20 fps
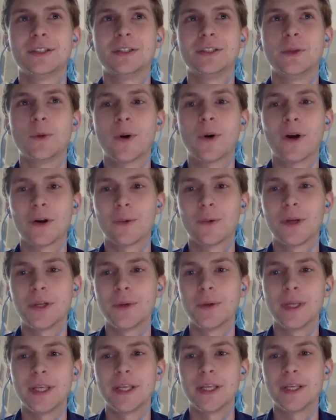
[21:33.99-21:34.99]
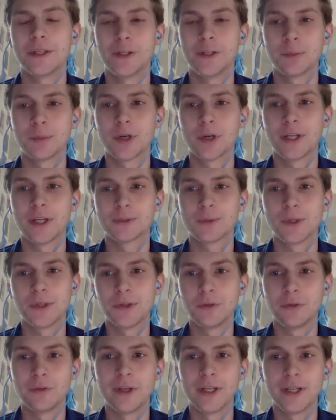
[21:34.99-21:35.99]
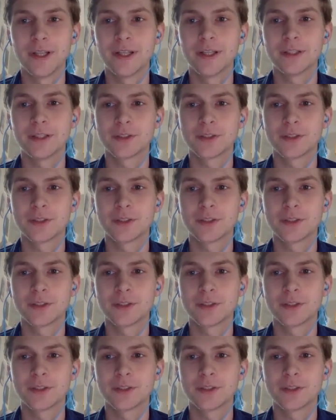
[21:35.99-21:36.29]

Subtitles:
you are what you eat and your brain's what you feed it.